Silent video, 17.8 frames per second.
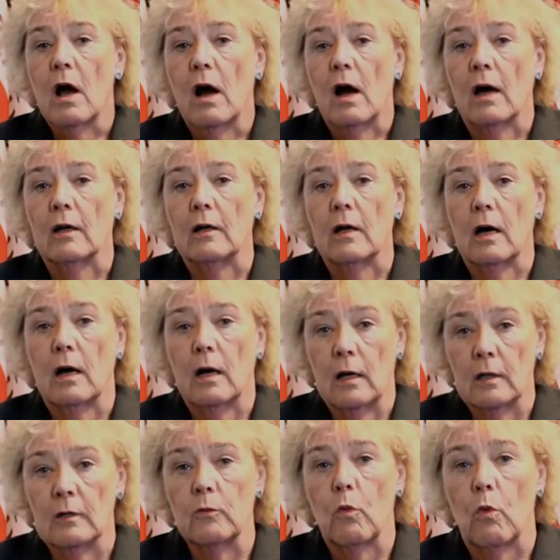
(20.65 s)
on
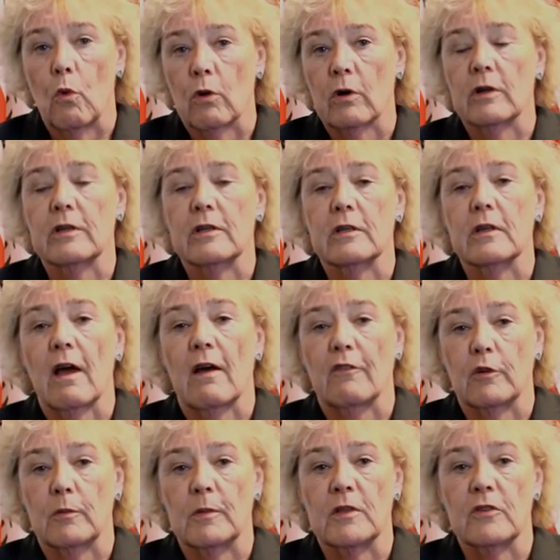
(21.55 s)
unwarranted
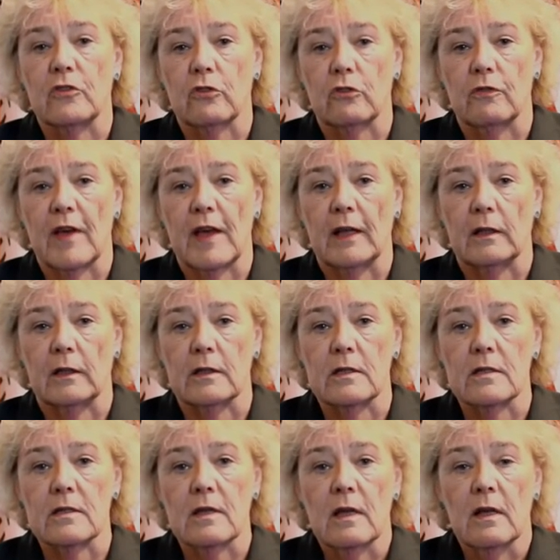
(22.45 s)
government
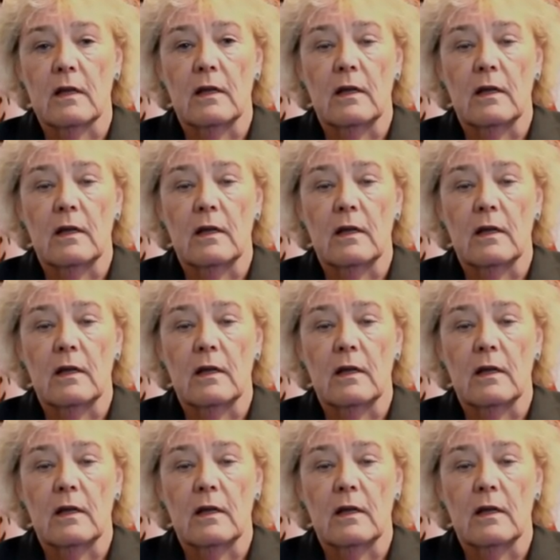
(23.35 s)
surveillance.